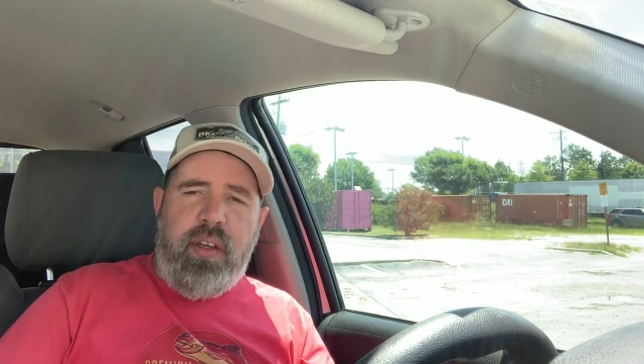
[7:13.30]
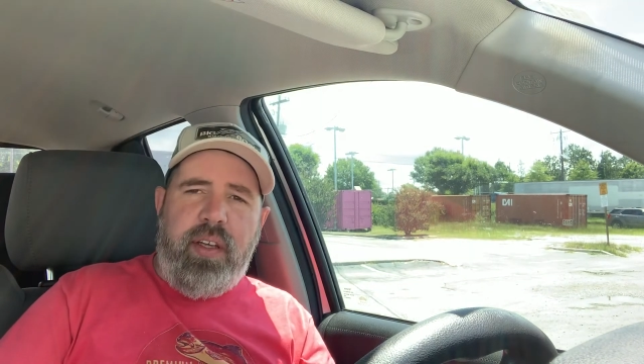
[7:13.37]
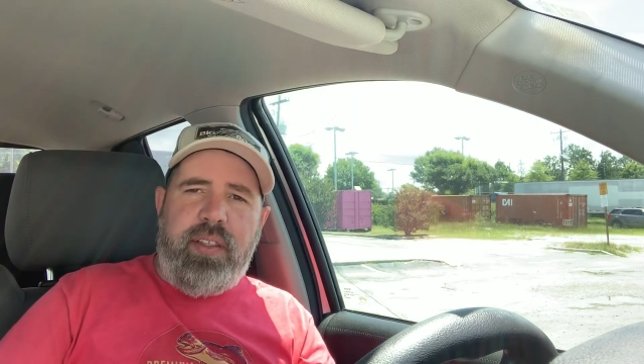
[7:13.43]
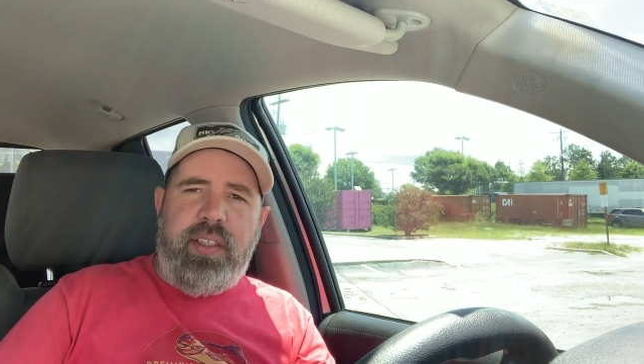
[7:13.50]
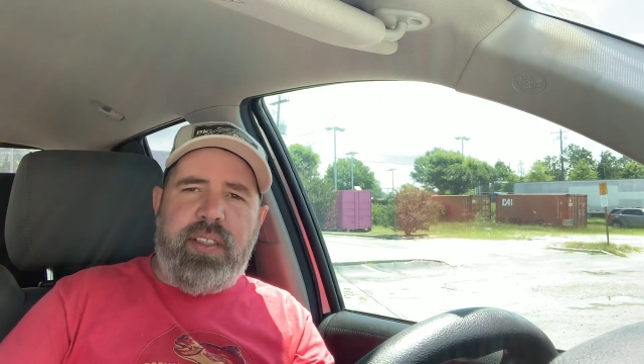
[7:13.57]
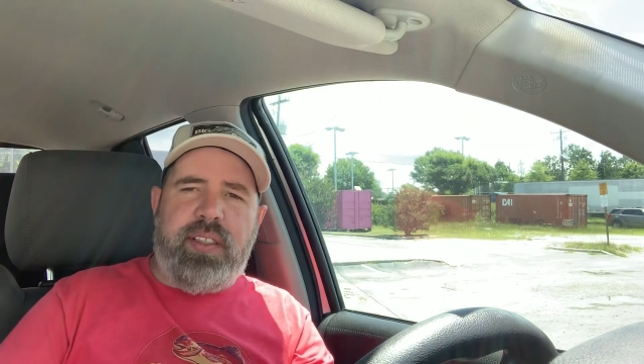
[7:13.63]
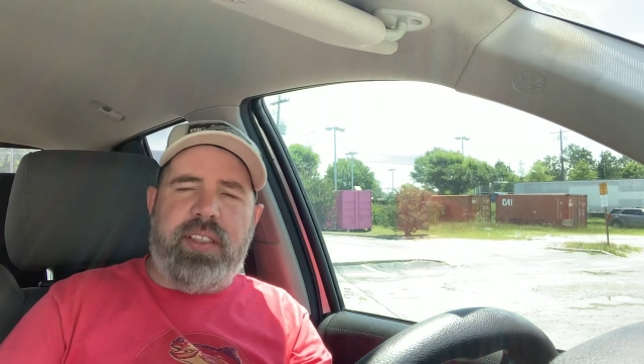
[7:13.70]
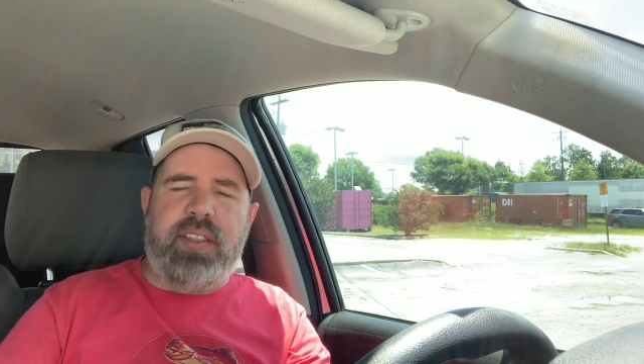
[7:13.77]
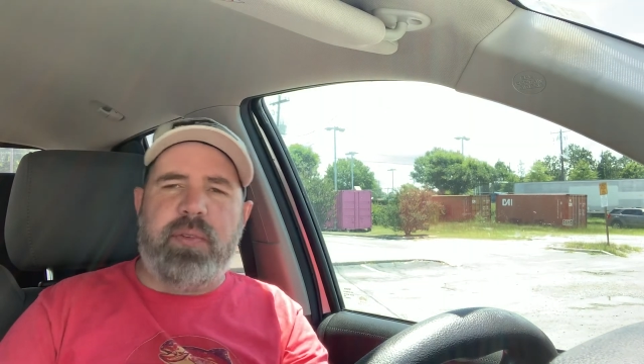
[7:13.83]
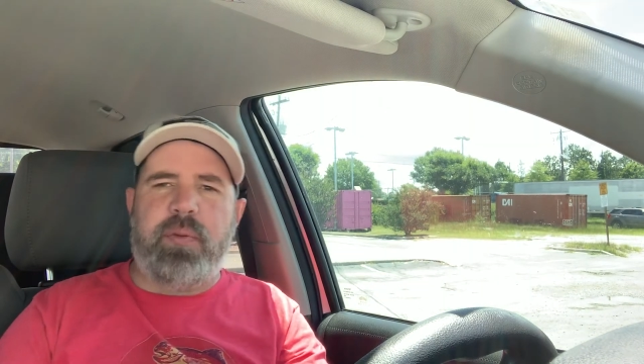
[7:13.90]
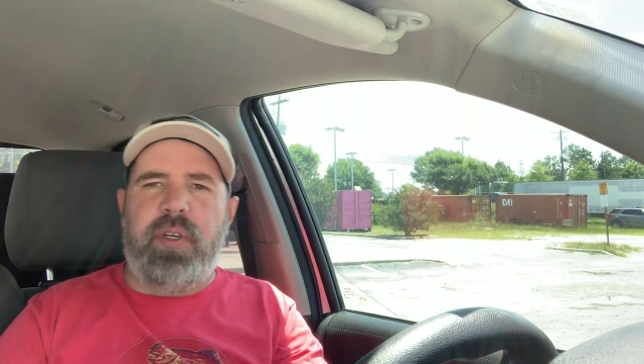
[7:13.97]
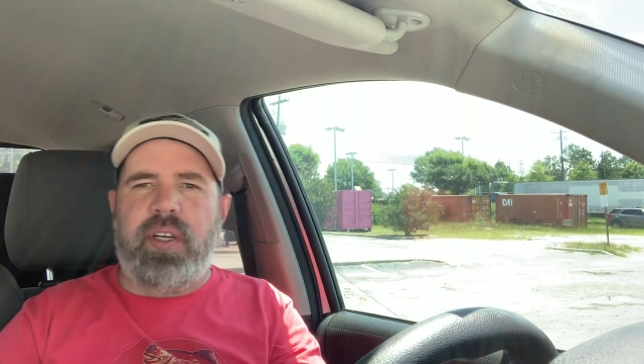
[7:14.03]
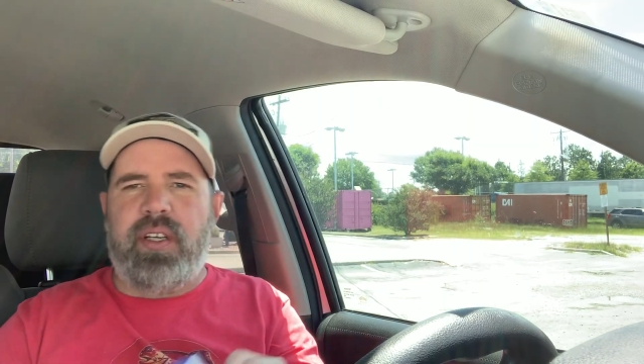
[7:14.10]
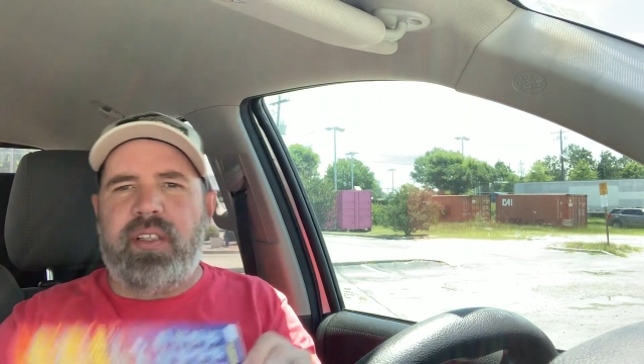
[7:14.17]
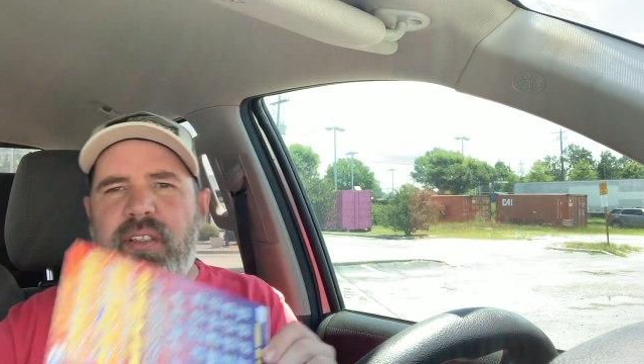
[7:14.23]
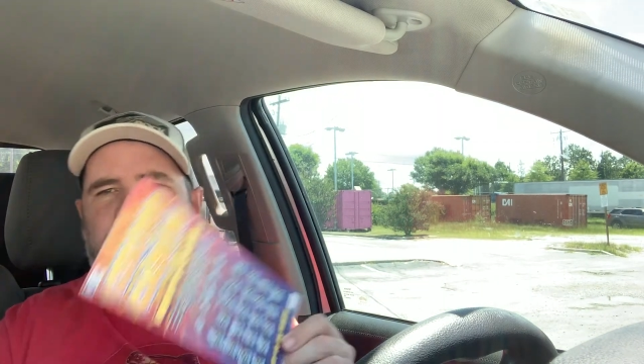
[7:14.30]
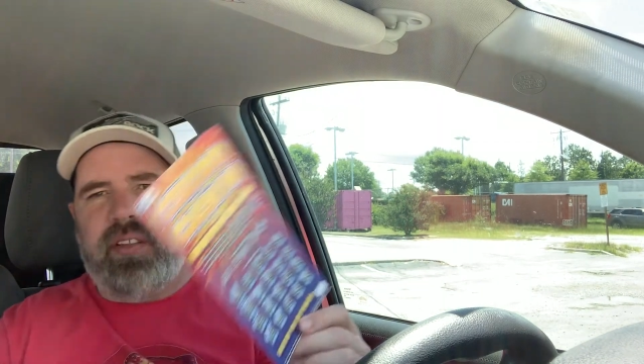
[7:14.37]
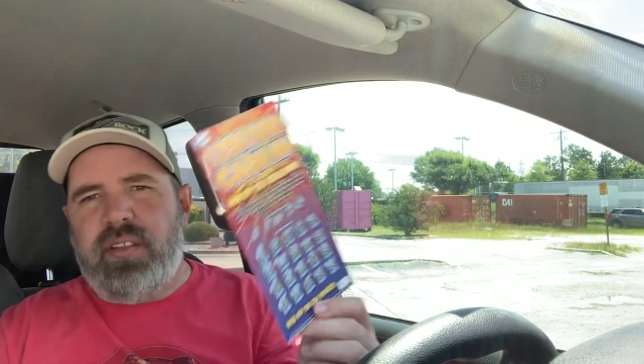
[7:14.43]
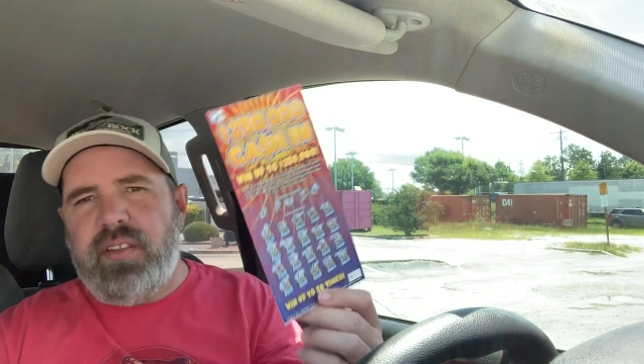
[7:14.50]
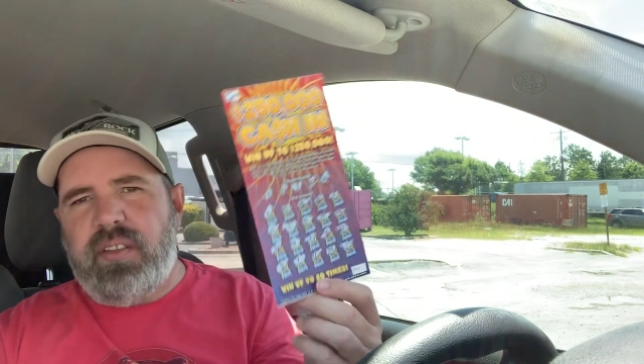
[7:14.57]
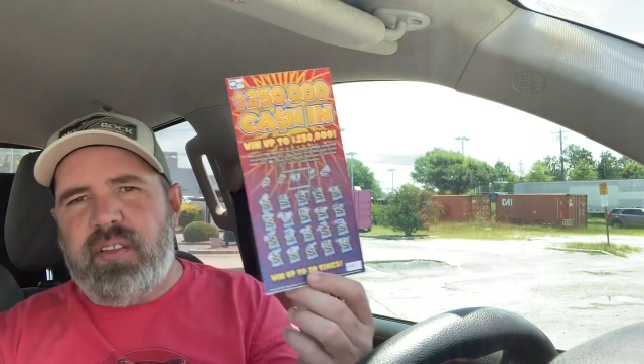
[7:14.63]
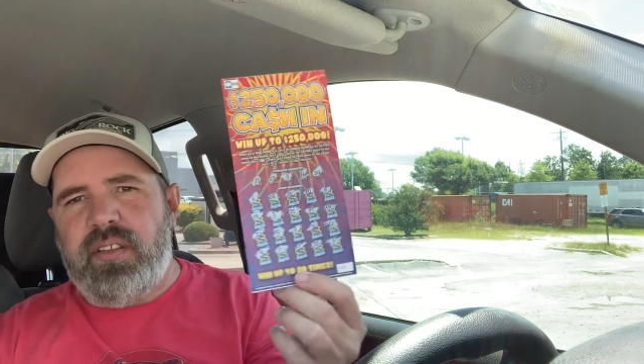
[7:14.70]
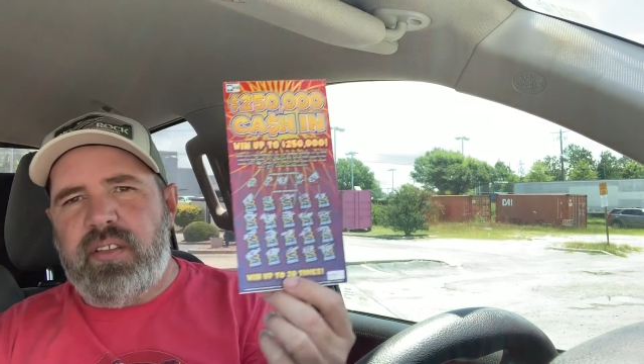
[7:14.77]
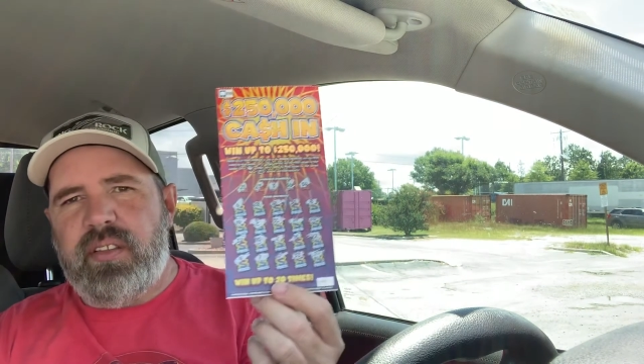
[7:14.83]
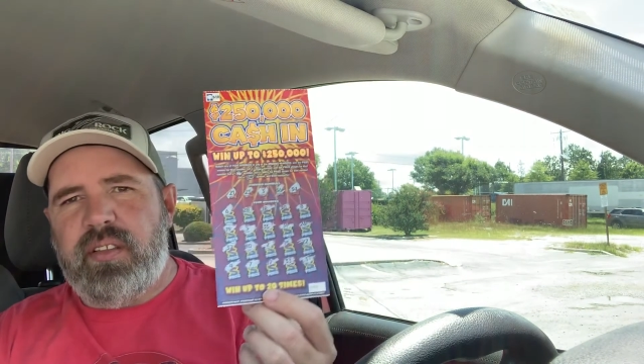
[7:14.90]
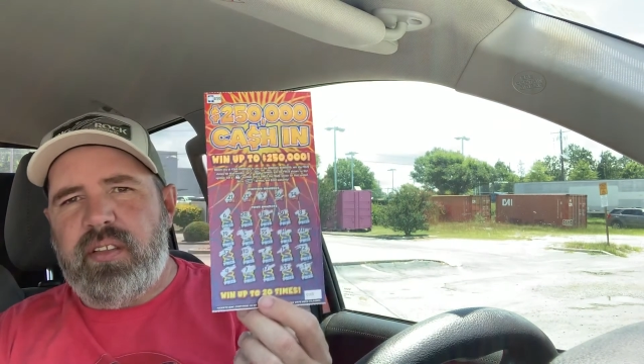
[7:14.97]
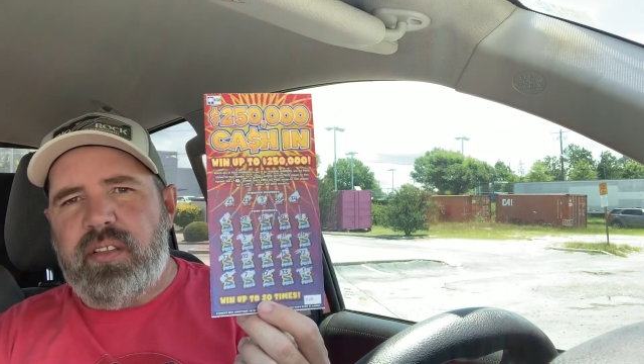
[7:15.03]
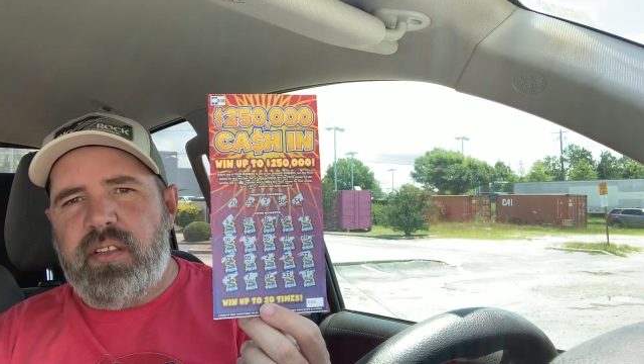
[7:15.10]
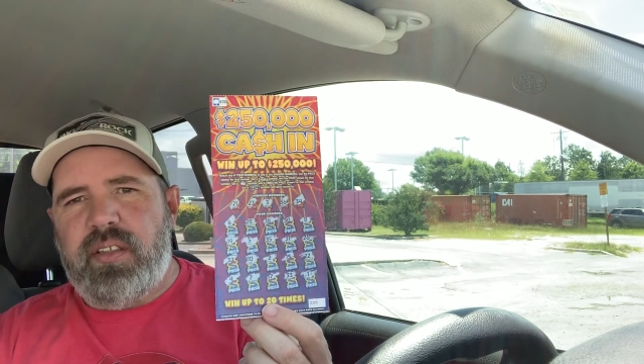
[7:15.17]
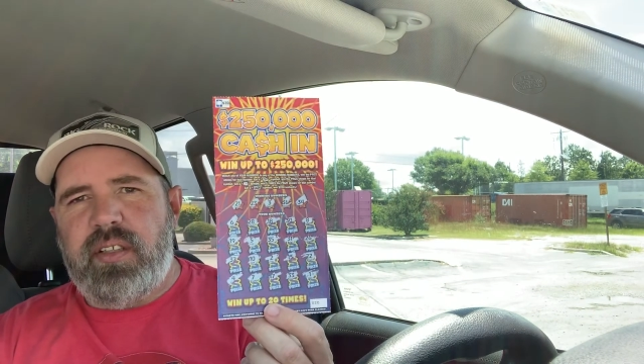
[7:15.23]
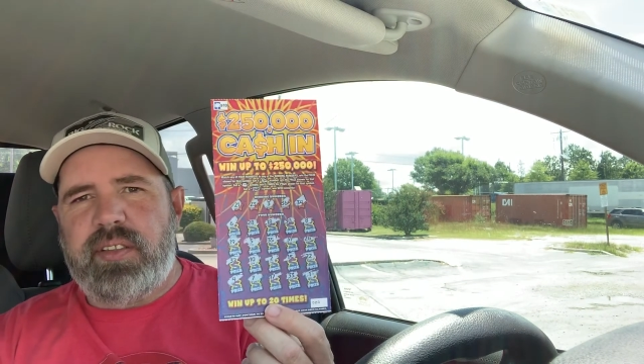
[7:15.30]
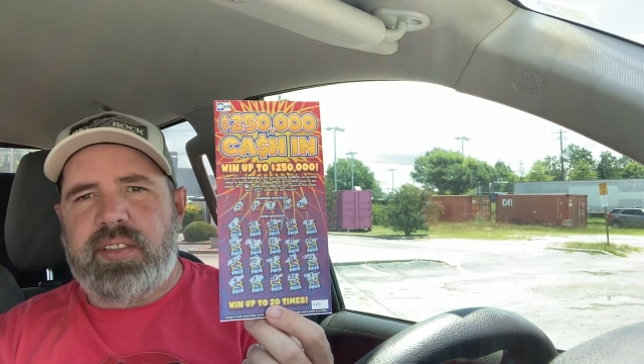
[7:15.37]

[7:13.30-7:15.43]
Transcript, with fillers: And this is what a